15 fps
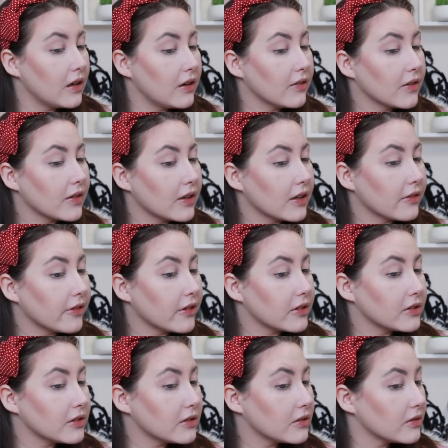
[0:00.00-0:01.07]
everything
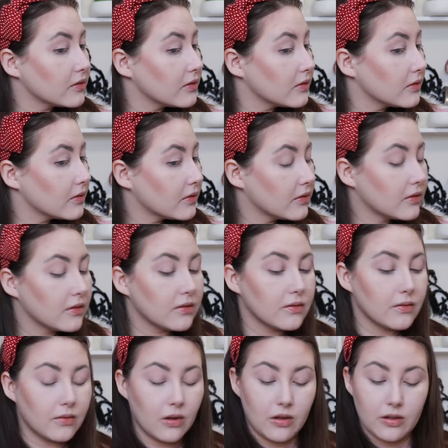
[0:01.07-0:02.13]
looks, and
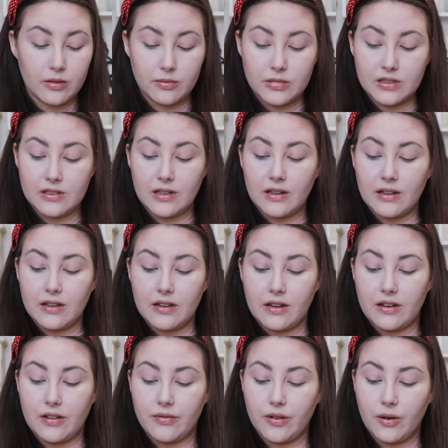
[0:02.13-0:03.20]
well, I'm sitting in
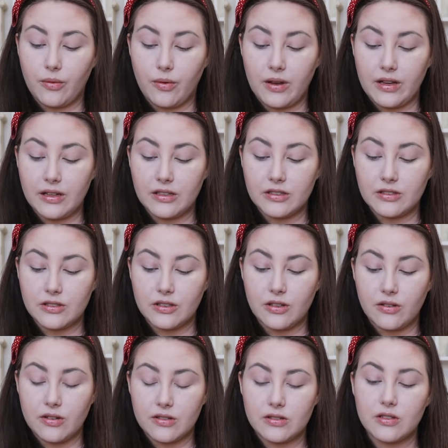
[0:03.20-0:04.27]
a different way just so
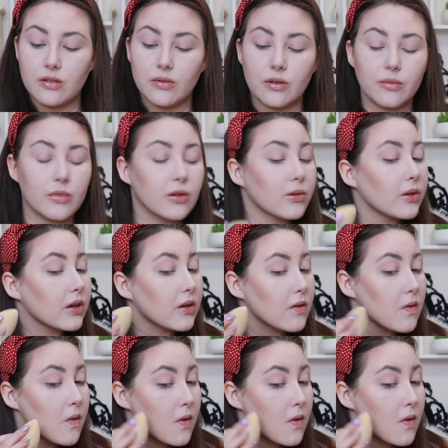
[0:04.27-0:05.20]
you can see what I'm doing.